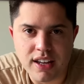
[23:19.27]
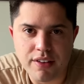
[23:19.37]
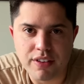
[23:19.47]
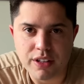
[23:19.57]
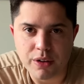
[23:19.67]

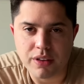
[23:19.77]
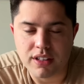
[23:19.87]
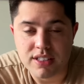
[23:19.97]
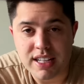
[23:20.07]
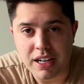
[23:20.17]
even though
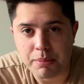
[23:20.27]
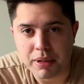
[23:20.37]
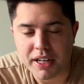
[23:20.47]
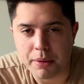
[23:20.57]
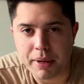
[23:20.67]
the second
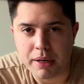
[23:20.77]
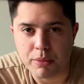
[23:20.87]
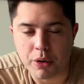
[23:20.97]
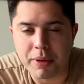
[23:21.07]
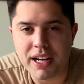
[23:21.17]
player made
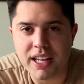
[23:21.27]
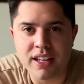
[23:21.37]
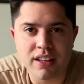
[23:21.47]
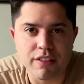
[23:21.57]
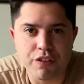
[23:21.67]
more
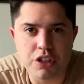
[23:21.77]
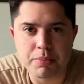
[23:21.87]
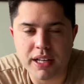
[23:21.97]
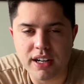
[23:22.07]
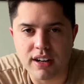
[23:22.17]
money, the first
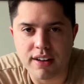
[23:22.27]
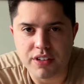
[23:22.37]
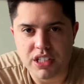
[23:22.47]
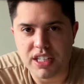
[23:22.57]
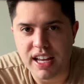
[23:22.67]
player
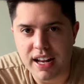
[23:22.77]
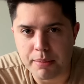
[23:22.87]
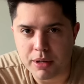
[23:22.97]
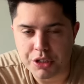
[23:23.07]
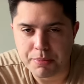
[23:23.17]
obviously had a
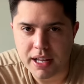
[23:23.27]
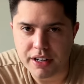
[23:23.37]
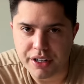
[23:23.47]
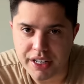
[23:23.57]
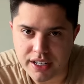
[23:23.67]
much
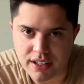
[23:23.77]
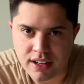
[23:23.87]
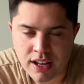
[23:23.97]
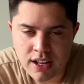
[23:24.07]
better year.